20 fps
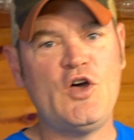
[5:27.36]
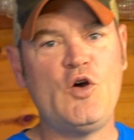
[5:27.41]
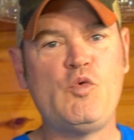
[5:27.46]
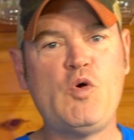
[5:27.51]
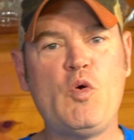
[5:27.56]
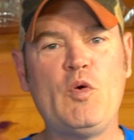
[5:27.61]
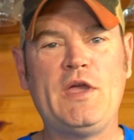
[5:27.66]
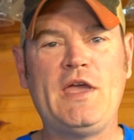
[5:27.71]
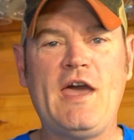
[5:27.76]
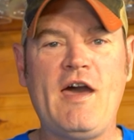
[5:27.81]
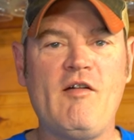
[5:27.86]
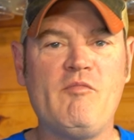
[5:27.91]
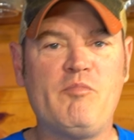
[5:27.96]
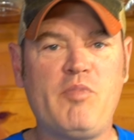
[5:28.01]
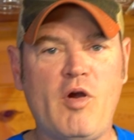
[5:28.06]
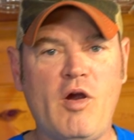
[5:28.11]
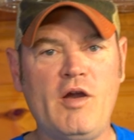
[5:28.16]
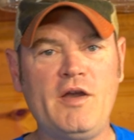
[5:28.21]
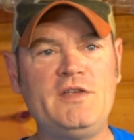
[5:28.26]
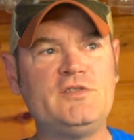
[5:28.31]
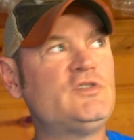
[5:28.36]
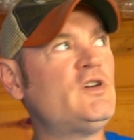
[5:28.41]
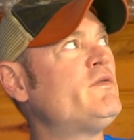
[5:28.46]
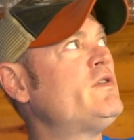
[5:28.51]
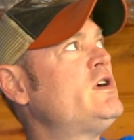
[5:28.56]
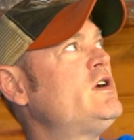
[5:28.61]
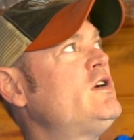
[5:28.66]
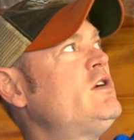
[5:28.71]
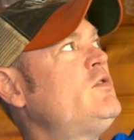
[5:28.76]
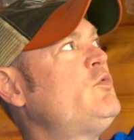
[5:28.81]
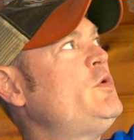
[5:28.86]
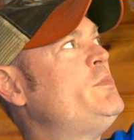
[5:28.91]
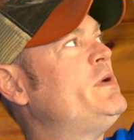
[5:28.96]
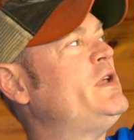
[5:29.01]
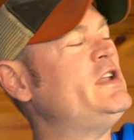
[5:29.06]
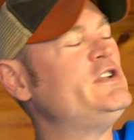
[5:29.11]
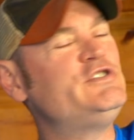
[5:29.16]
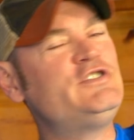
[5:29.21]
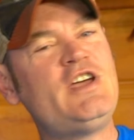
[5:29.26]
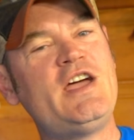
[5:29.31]
when we have parties over here, we
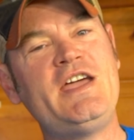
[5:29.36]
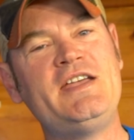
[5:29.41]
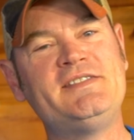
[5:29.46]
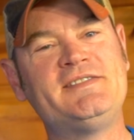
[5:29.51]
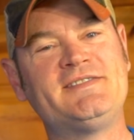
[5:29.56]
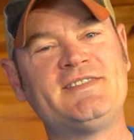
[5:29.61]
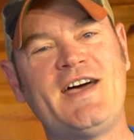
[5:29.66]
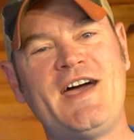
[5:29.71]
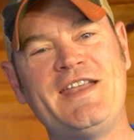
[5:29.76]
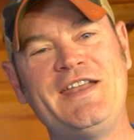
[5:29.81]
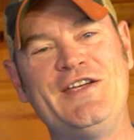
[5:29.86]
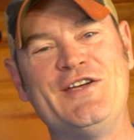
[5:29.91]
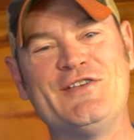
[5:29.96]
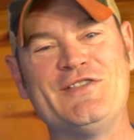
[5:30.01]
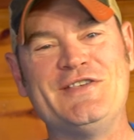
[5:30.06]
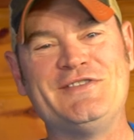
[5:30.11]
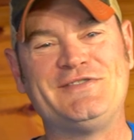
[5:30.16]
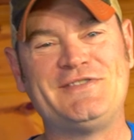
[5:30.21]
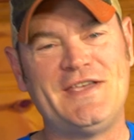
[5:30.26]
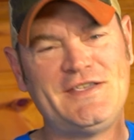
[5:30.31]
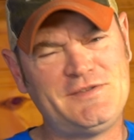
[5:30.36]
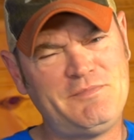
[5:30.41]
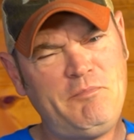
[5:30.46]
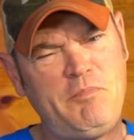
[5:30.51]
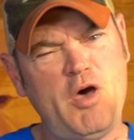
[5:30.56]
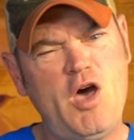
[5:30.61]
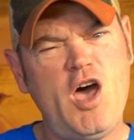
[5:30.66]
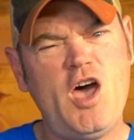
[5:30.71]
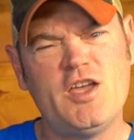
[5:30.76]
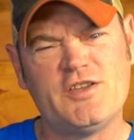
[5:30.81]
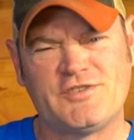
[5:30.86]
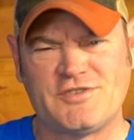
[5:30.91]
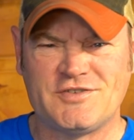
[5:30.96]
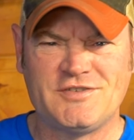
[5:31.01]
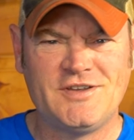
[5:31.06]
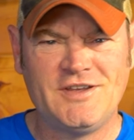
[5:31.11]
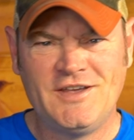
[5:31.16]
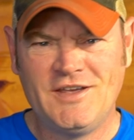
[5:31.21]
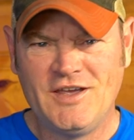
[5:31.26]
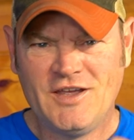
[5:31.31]
put a giant sign here that says
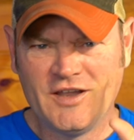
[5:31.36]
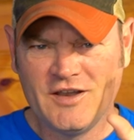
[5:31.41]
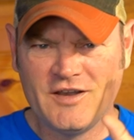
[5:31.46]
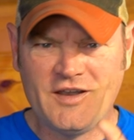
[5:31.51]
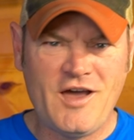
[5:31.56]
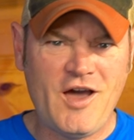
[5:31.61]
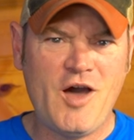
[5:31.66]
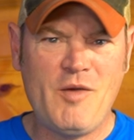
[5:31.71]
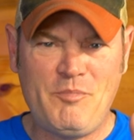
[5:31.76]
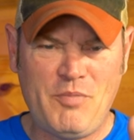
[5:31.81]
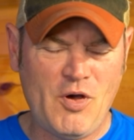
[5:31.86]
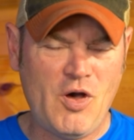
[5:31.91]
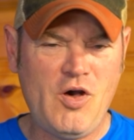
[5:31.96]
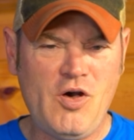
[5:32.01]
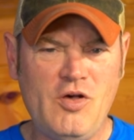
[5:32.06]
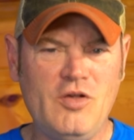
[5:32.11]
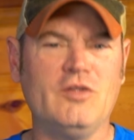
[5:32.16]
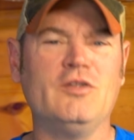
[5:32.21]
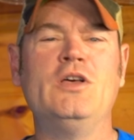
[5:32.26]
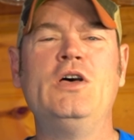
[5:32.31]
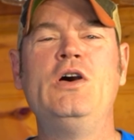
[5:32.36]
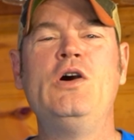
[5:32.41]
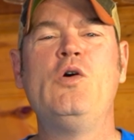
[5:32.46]
push, not pull.